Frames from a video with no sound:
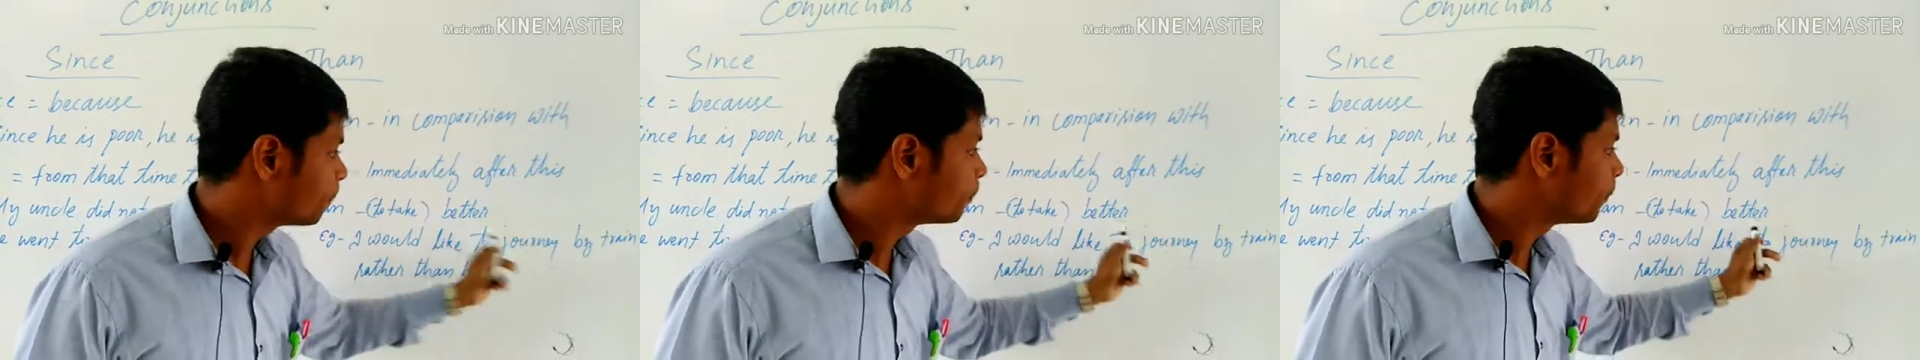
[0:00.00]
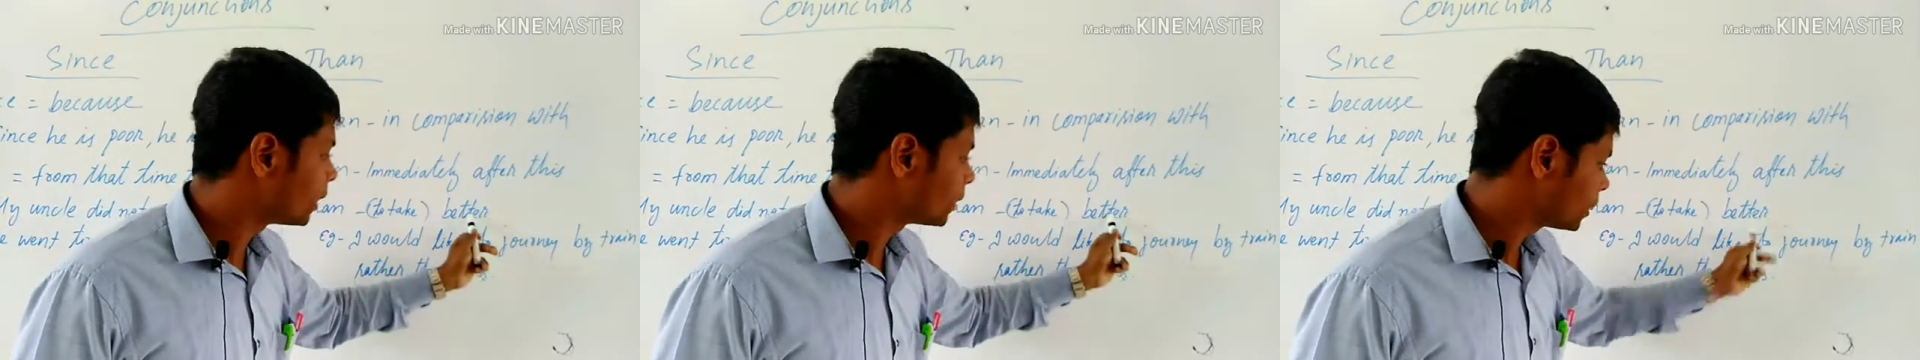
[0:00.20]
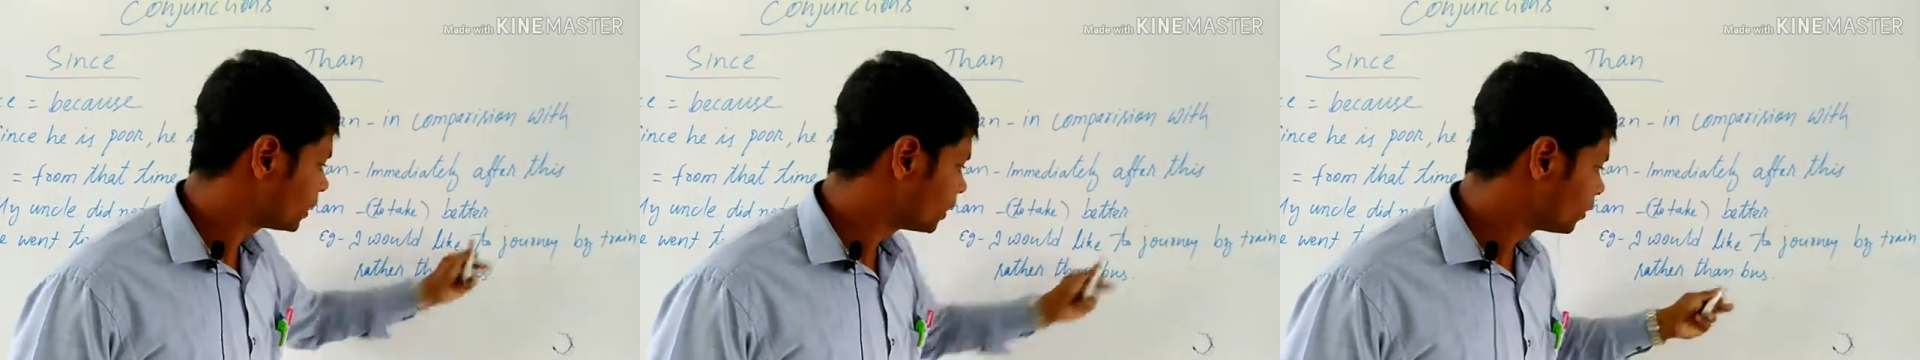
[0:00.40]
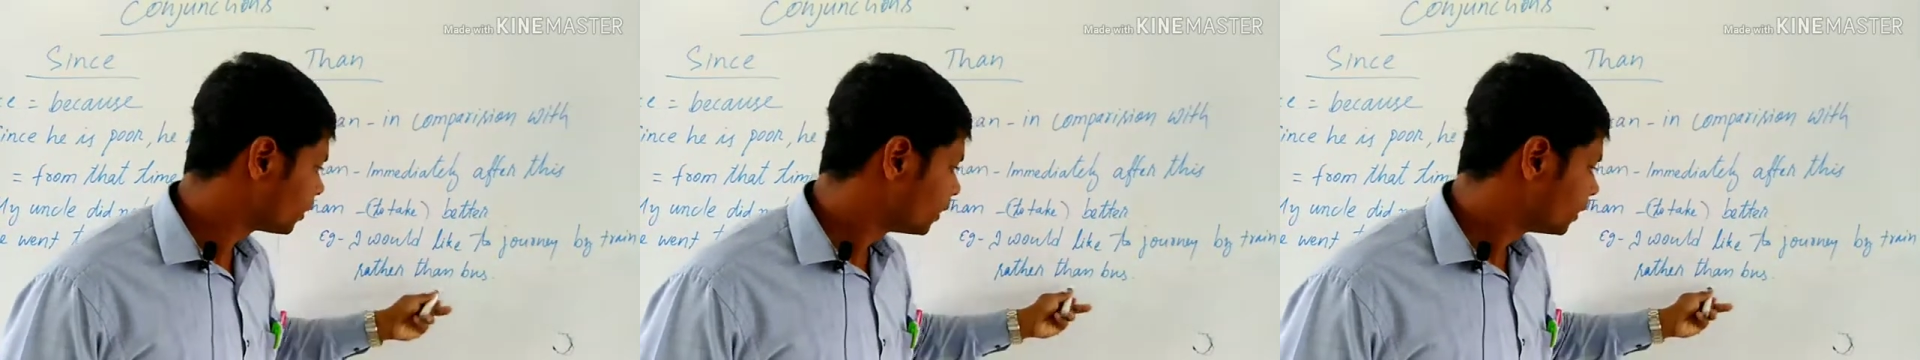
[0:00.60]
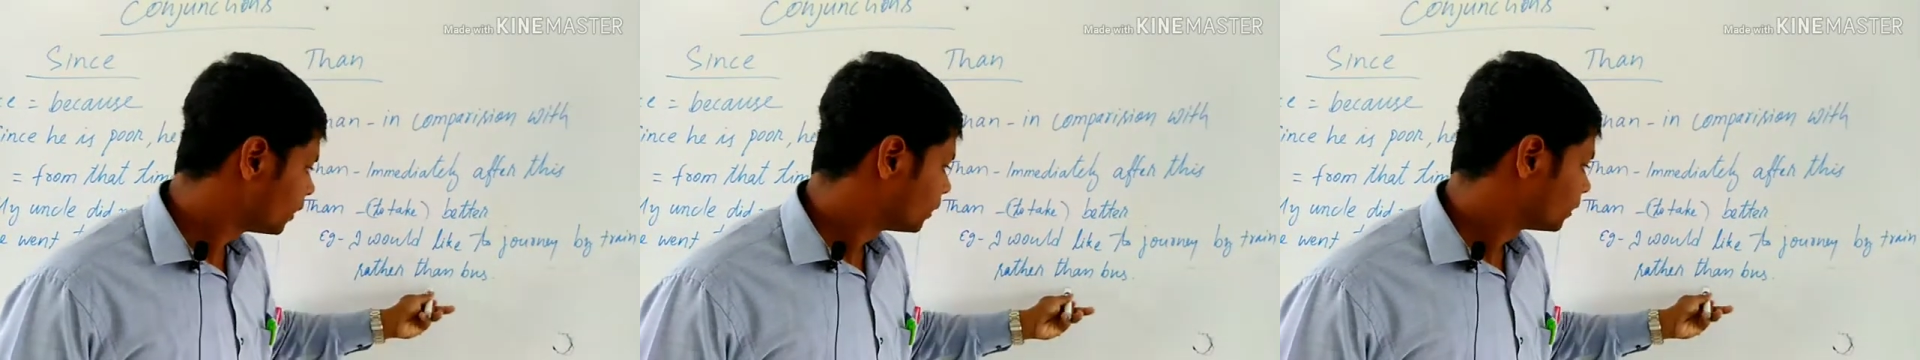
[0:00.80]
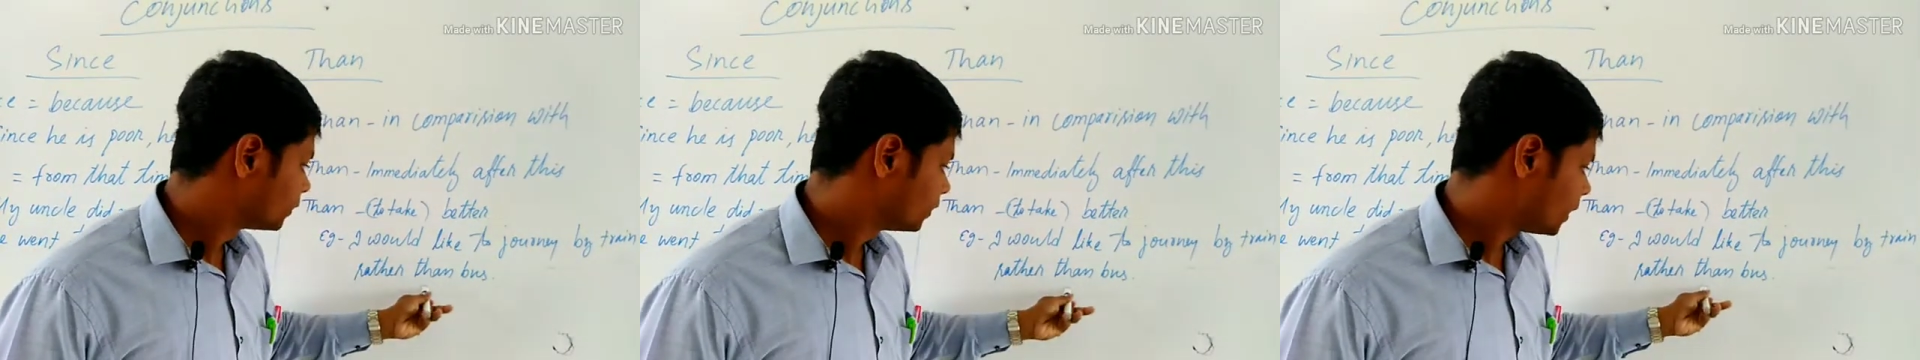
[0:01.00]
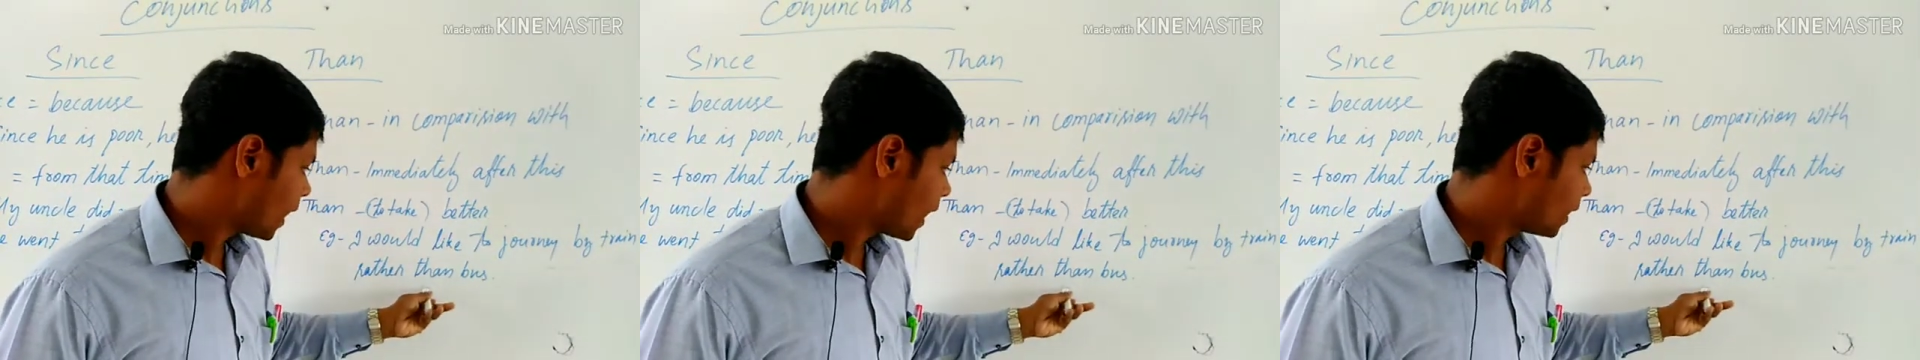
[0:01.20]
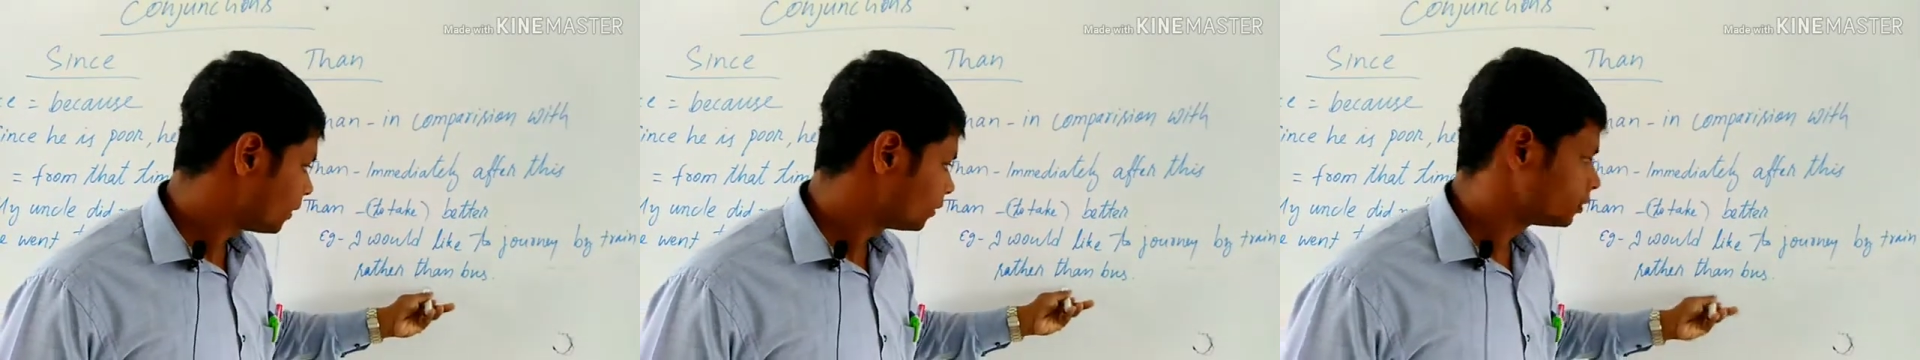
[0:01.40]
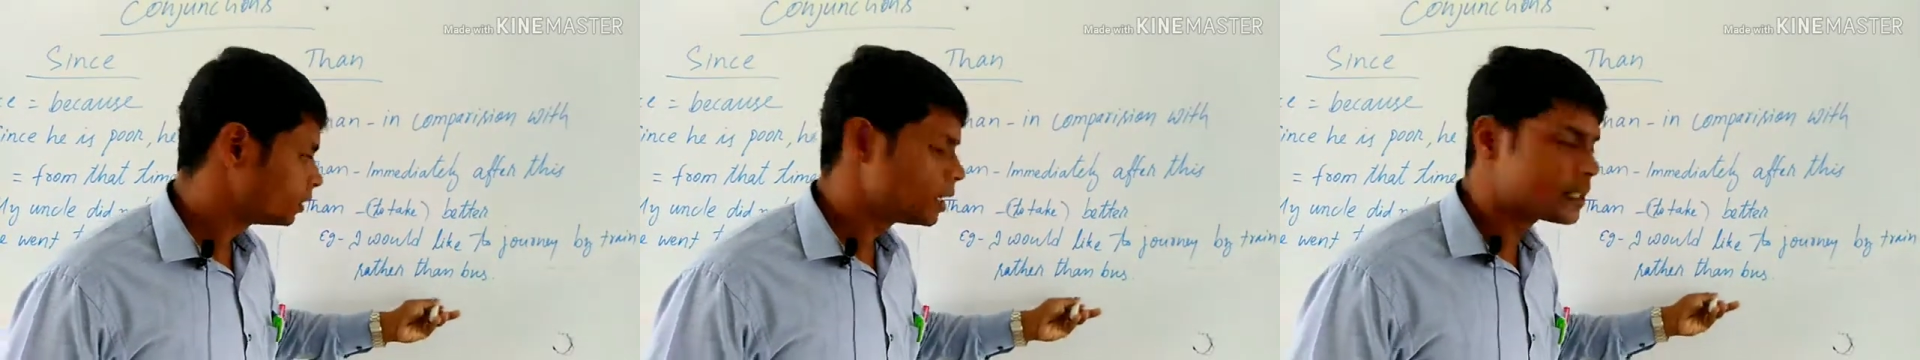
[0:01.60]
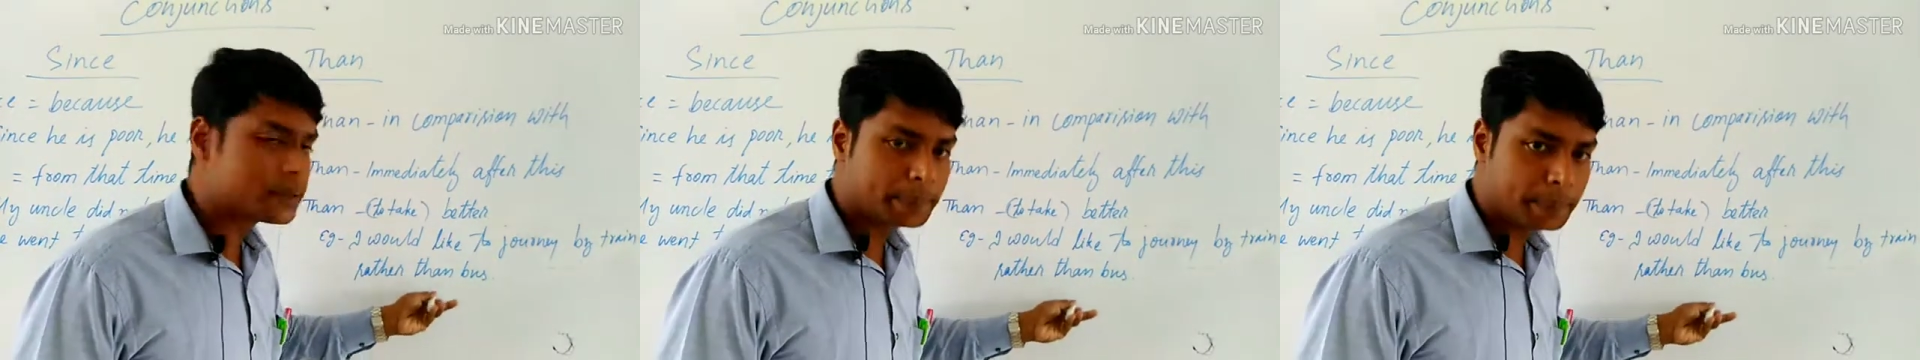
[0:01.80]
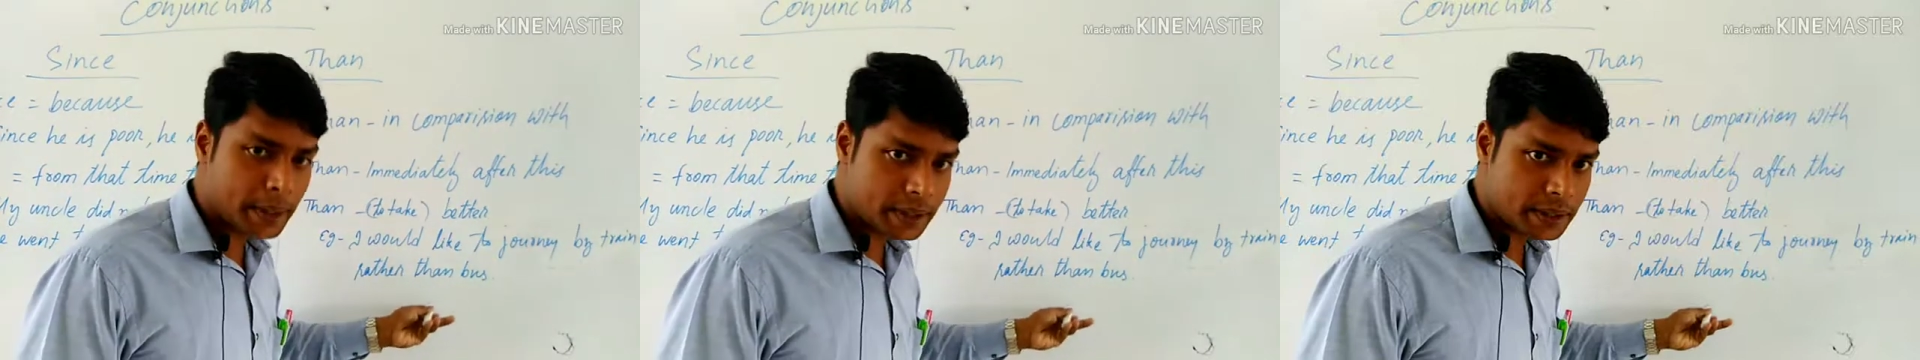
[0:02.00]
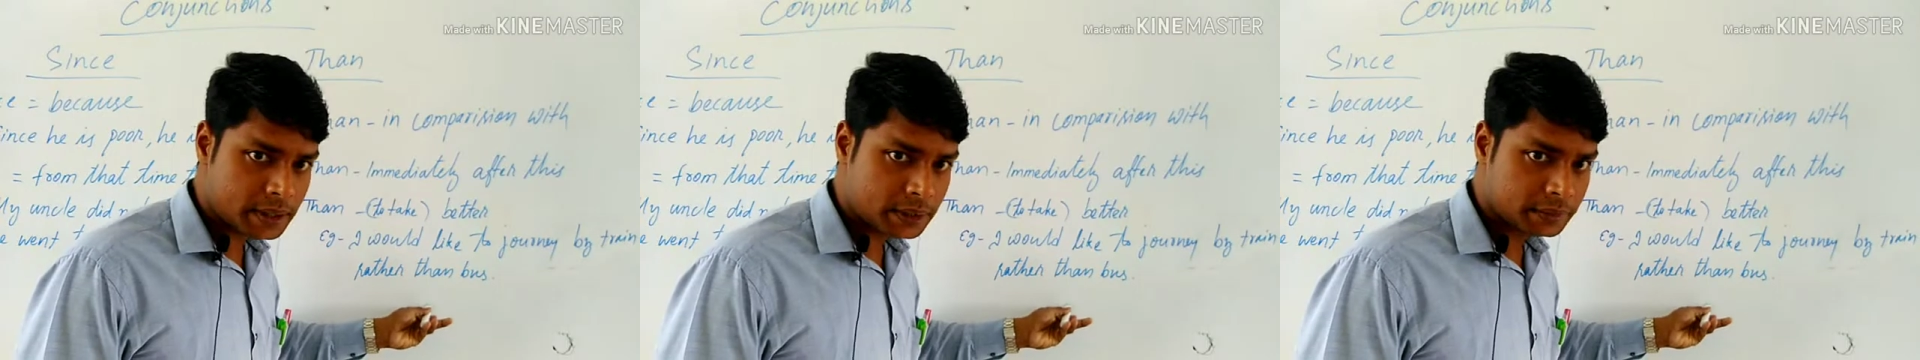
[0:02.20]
better than this bus.